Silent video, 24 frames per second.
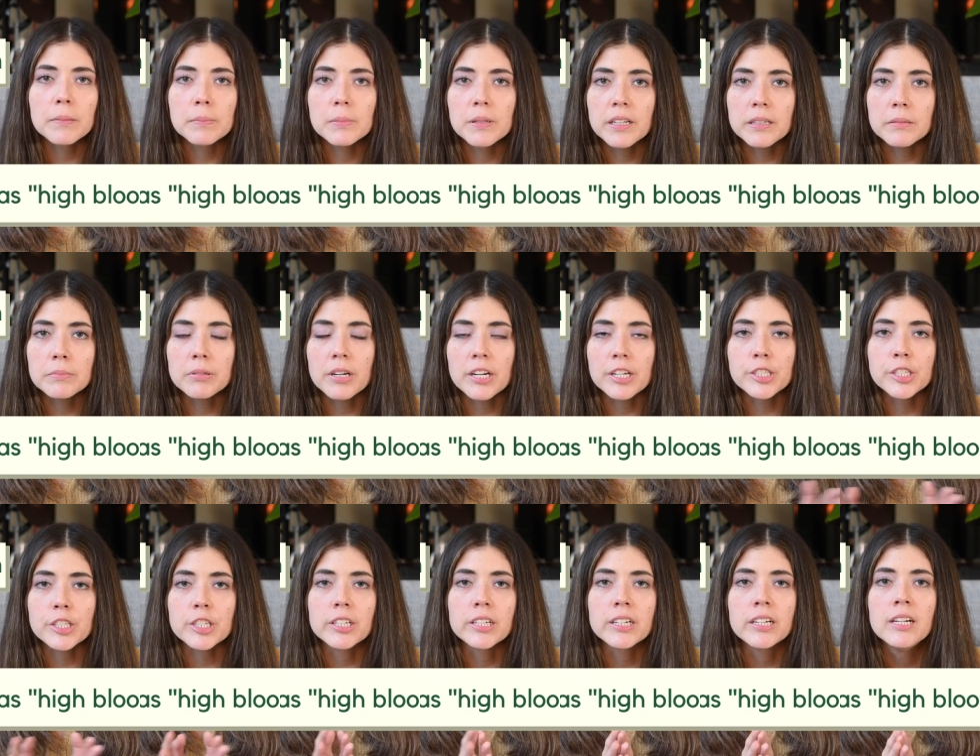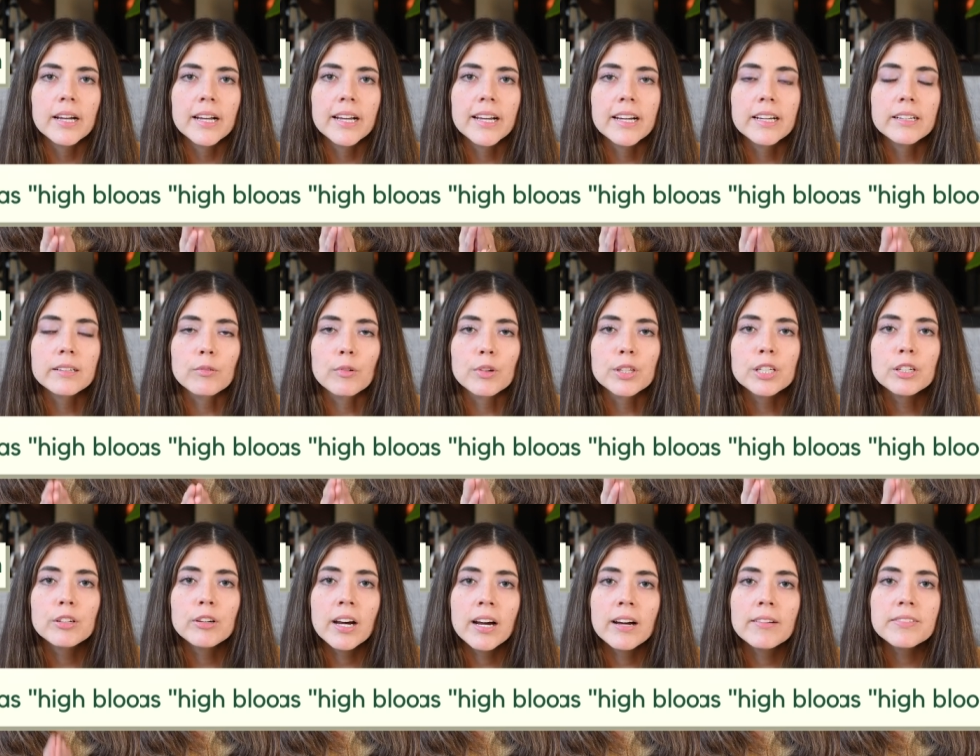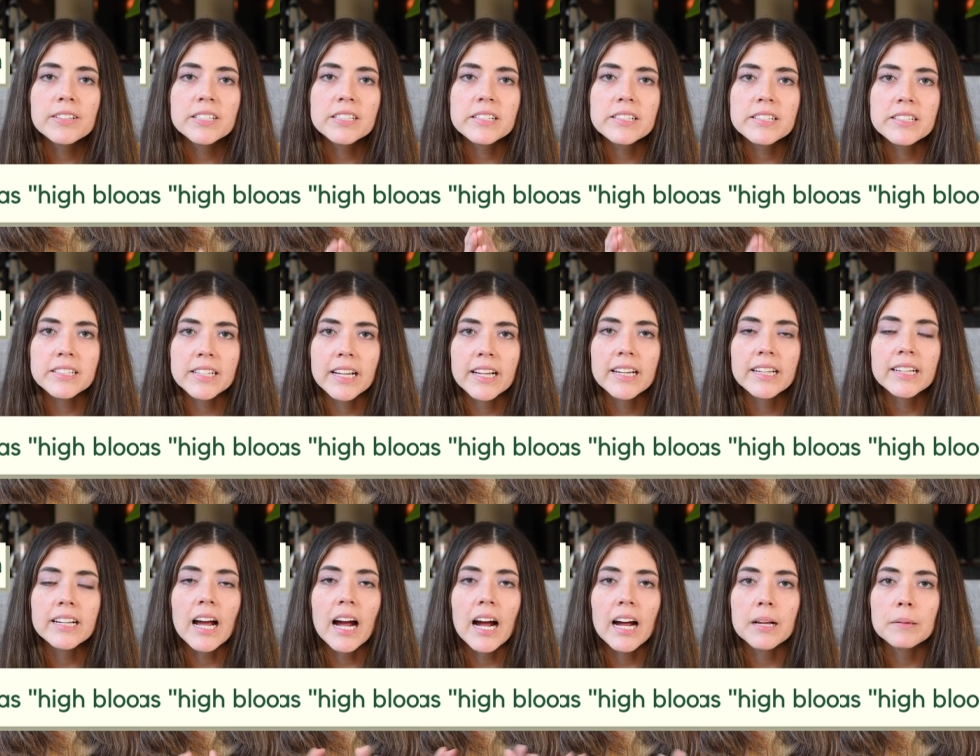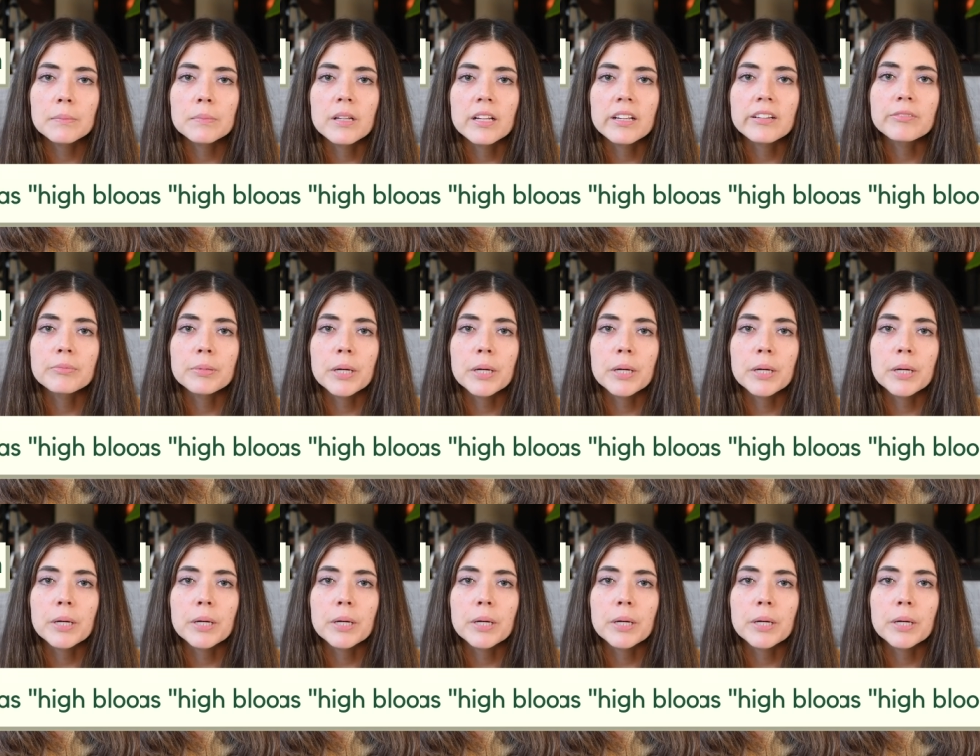blood pressure. And when you have sustained high blood